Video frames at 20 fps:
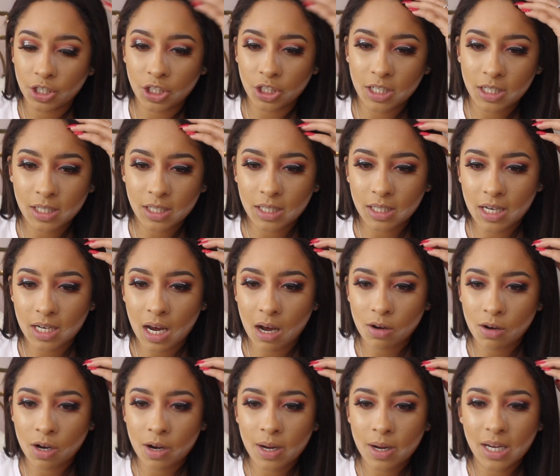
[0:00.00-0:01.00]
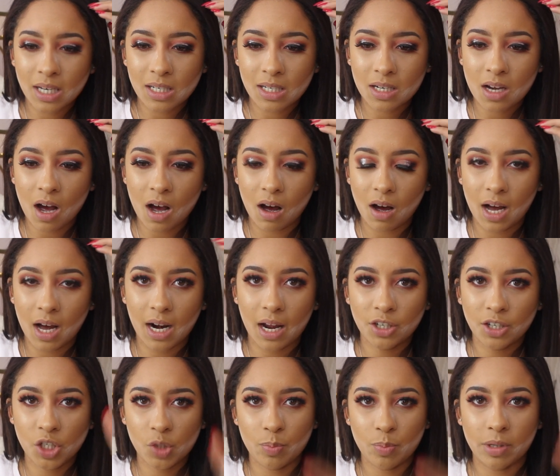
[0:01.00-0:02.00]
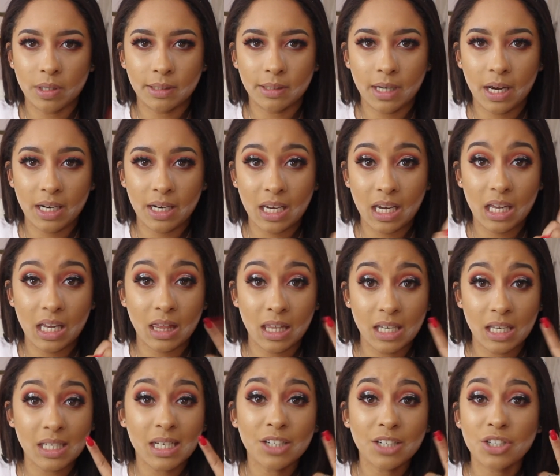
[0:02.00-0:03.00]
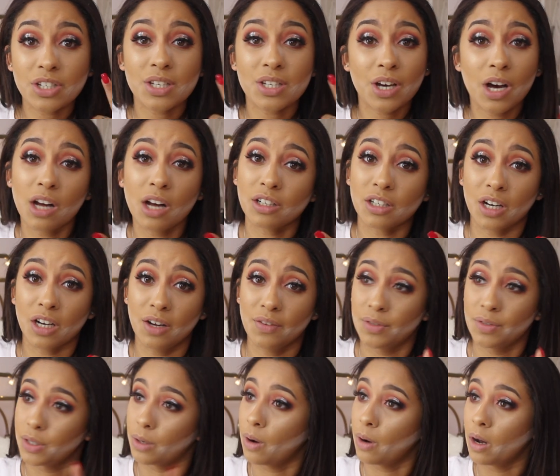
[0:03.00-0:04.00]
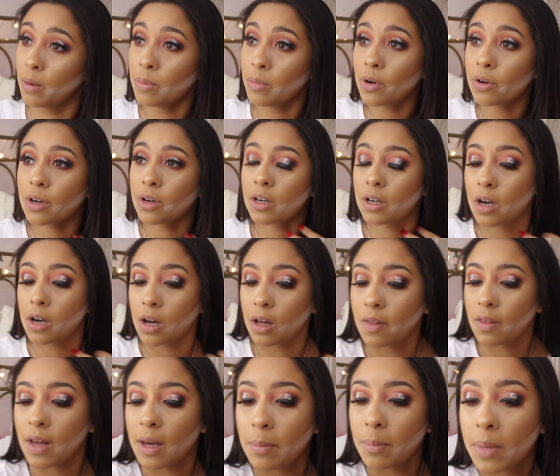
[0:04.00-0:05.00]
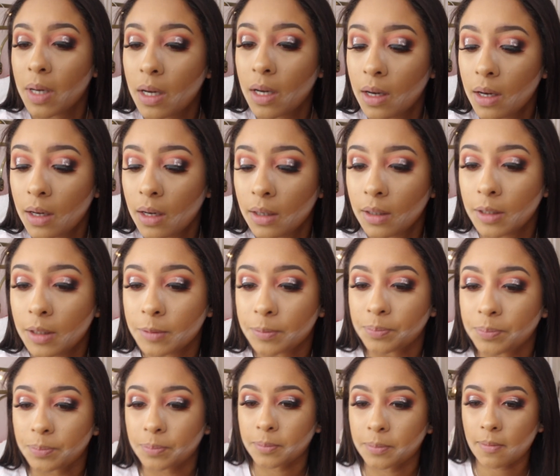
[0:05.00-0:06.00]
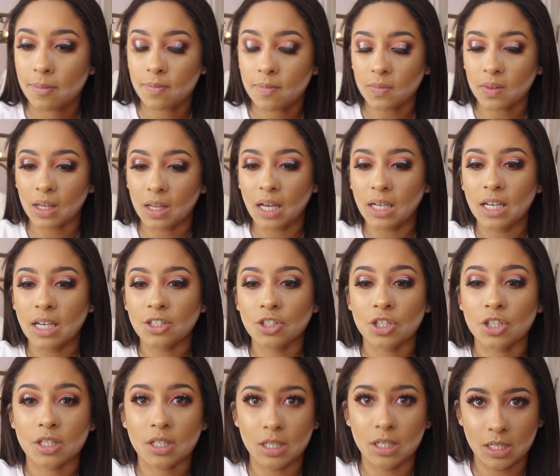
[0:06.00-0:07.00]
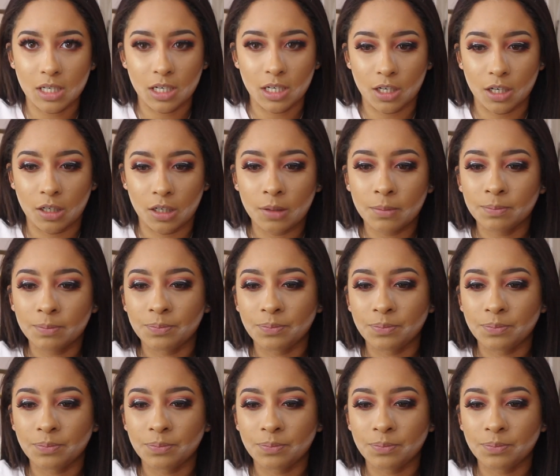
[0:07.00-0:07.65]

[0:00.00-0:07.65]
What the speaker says: She's now going in to curl her lashes, but honey, these lashes are curled enough, so I'm not going to curl them. Let's just continue.